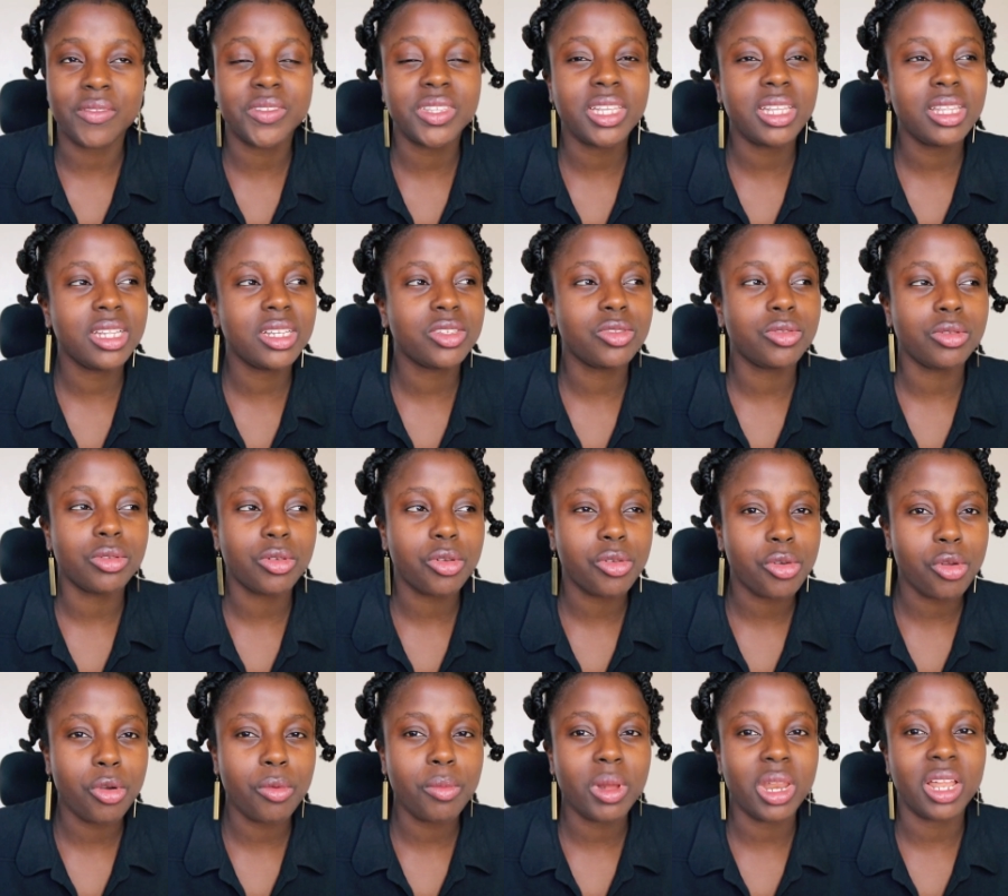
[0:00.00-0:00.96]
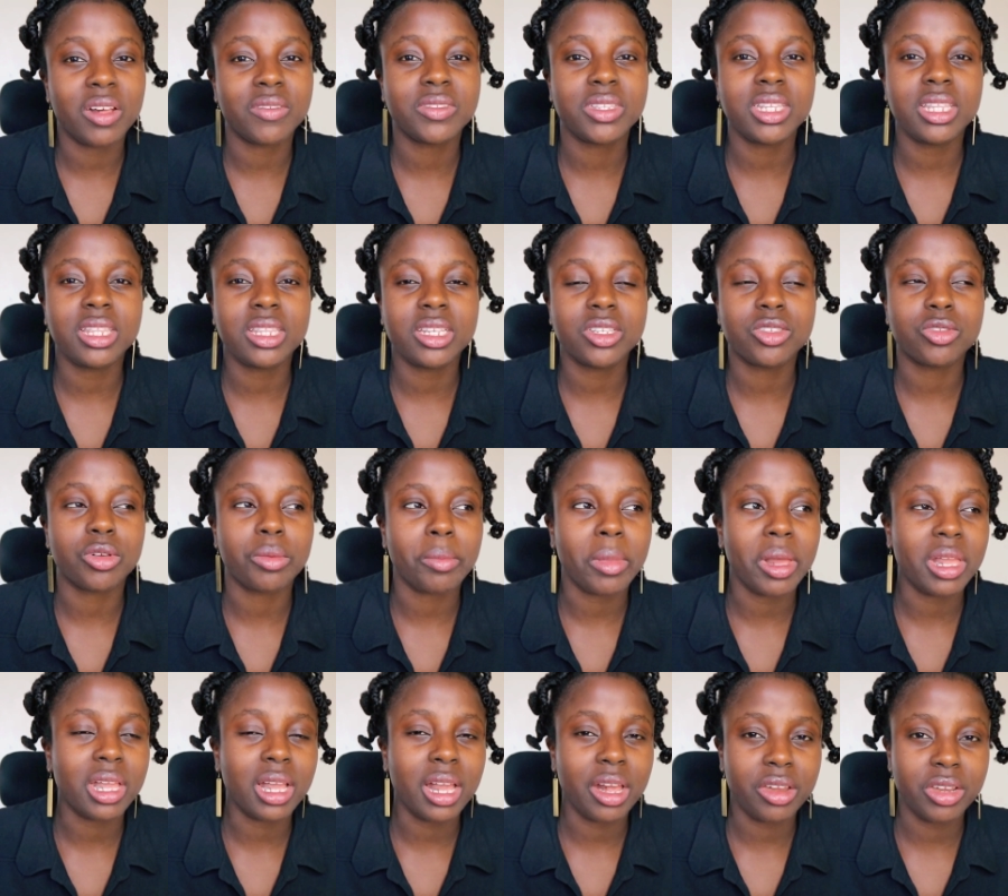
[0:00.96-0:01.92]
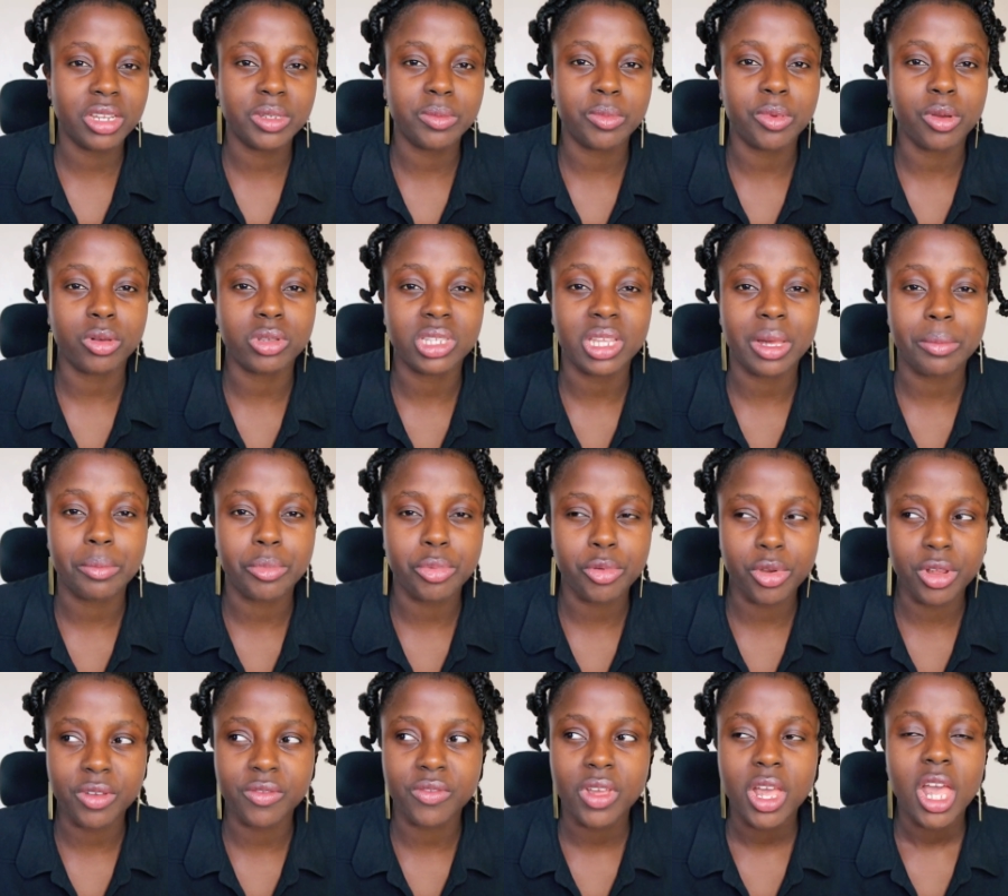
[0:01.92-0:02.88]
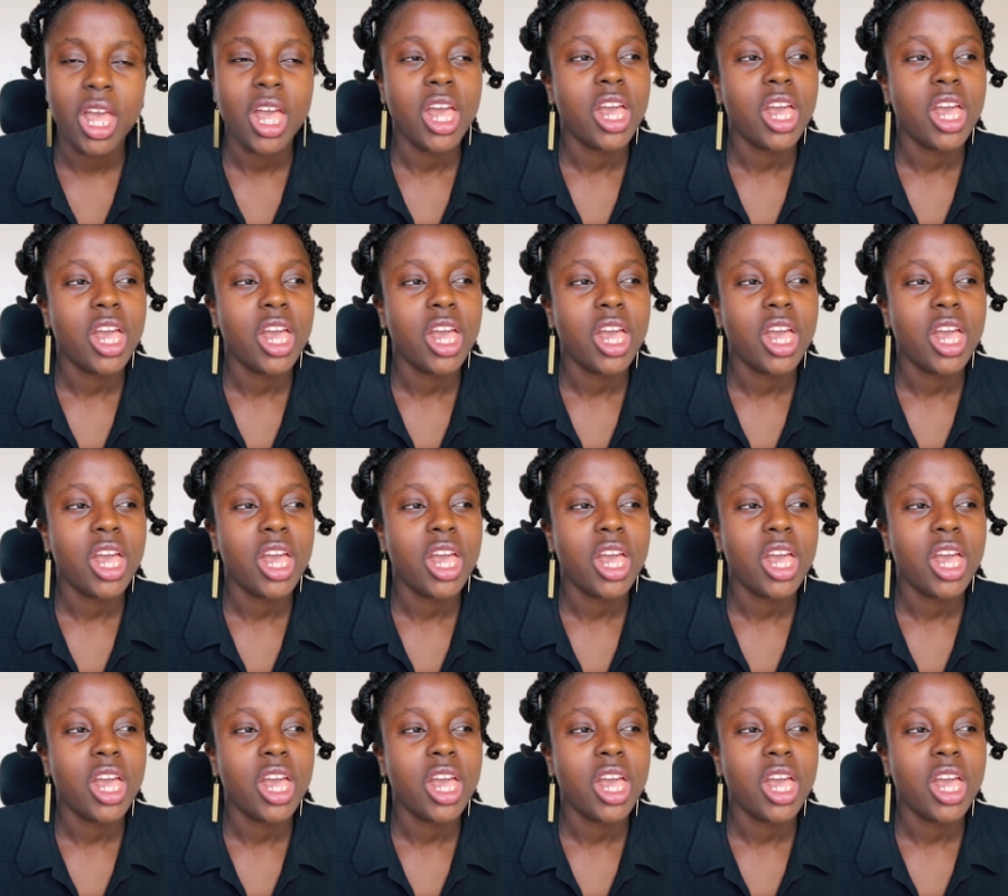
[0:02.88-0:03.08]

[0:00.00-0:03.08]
I've seen this on Chrome and I've seen this on my current browser Brave.